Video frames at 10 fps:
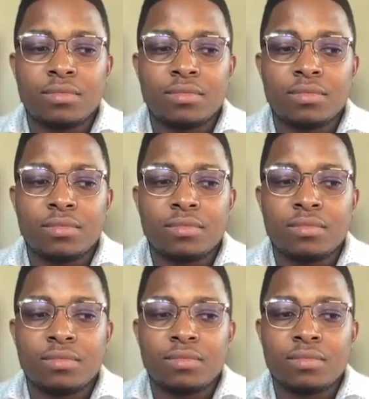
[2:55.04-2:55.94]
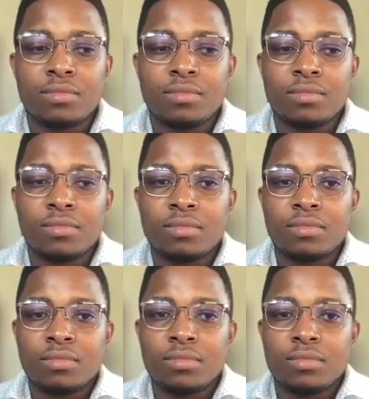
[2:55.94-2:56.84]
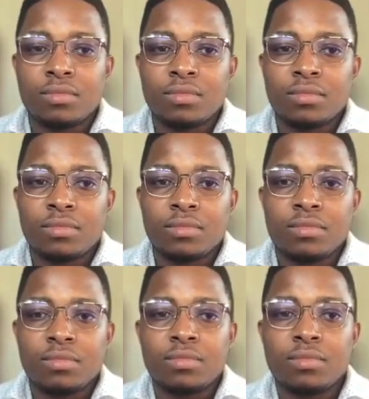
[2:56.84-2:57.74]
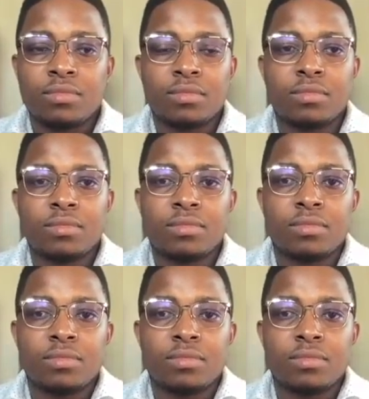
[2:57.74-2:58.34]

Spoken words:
[no speech]